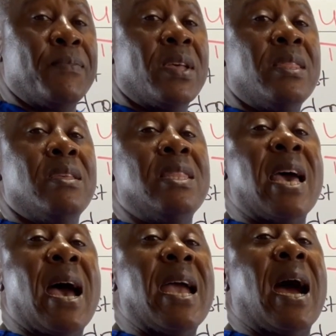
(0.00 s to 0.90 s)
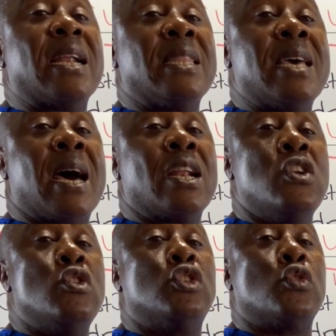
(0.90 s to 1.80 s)
They are
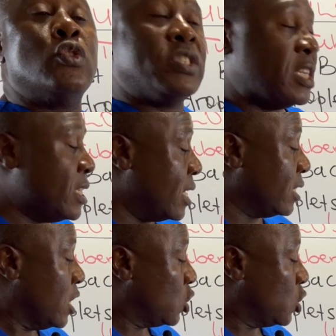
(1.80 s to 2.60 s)
not contagious.